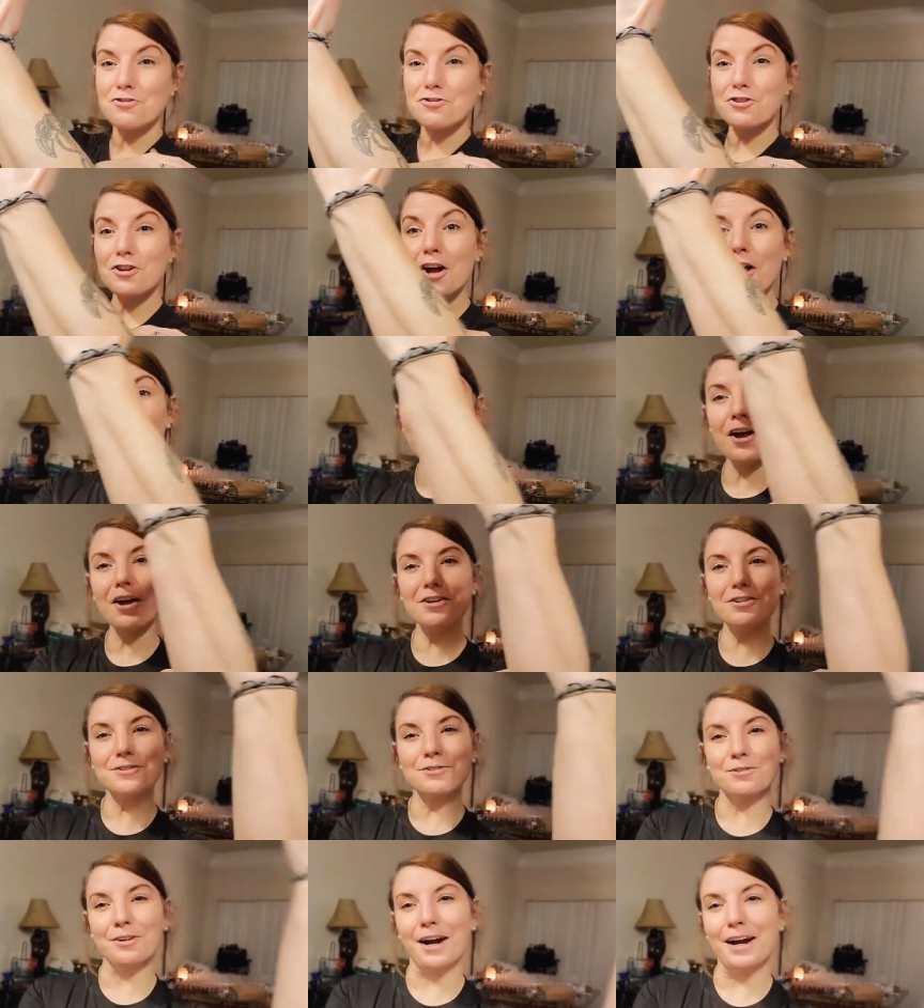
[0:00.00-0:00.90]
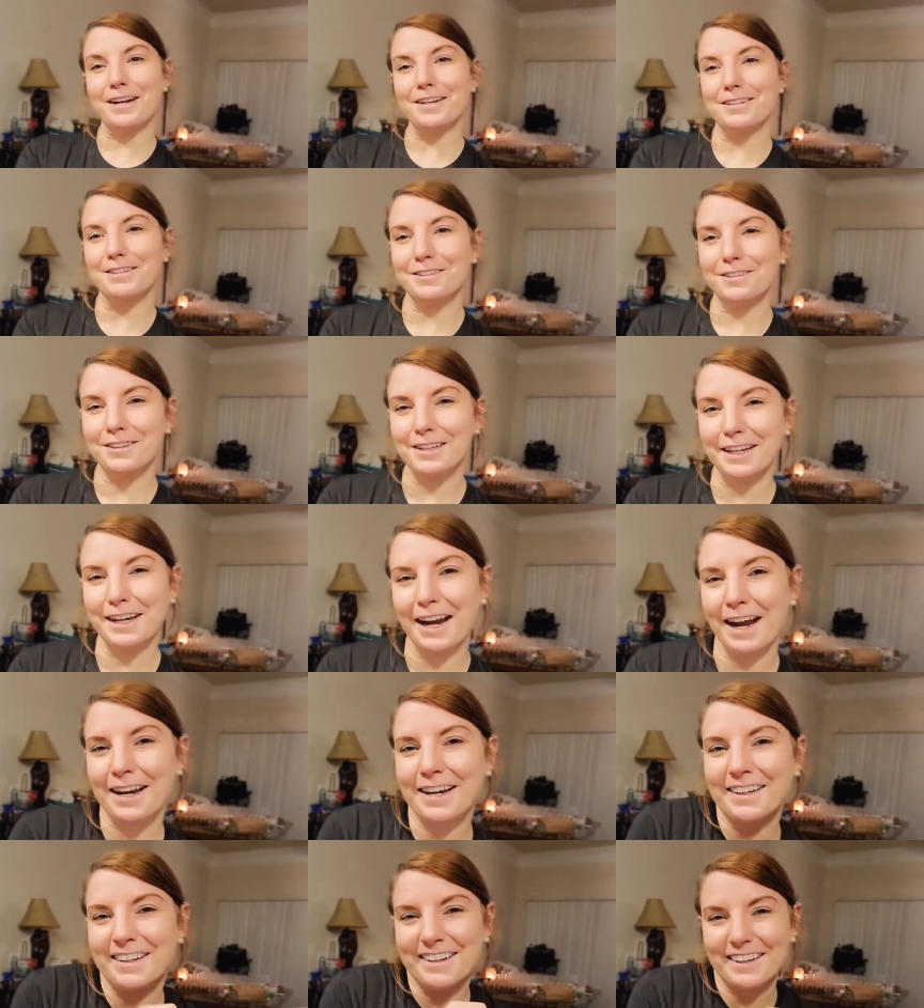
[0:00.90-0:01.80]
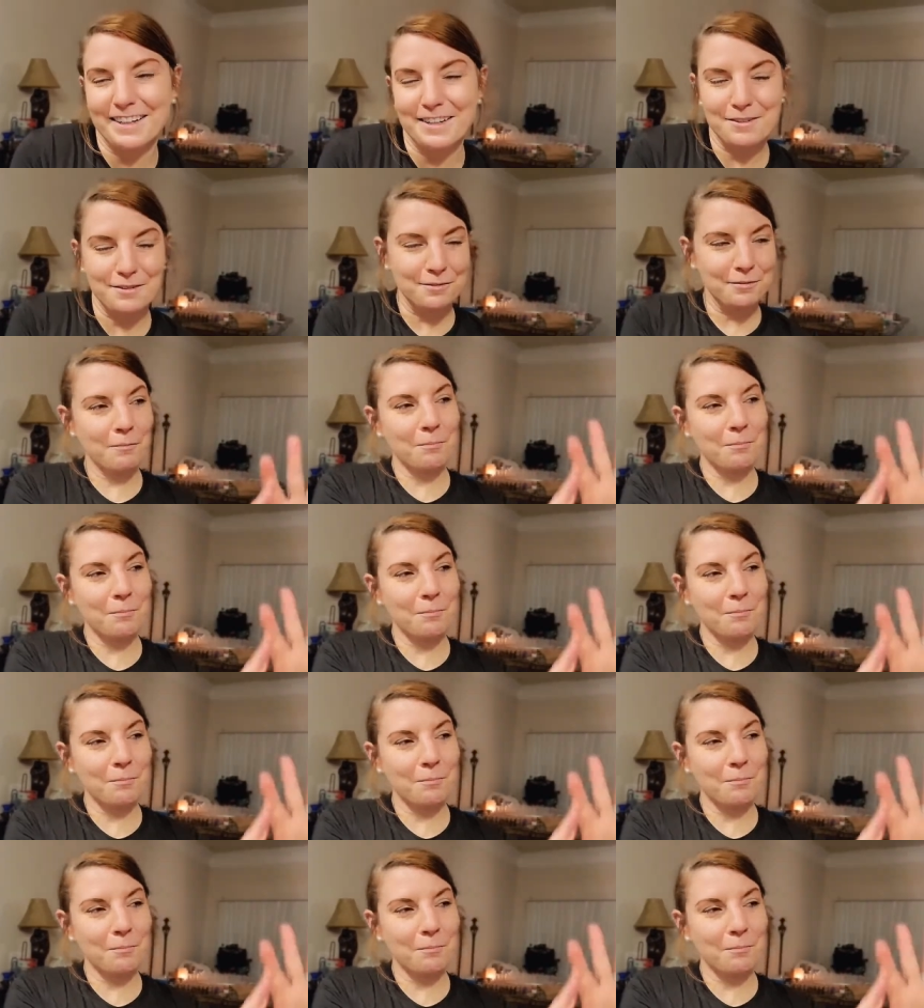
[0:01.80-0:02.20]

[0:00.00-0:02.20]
just right. So they kind of like,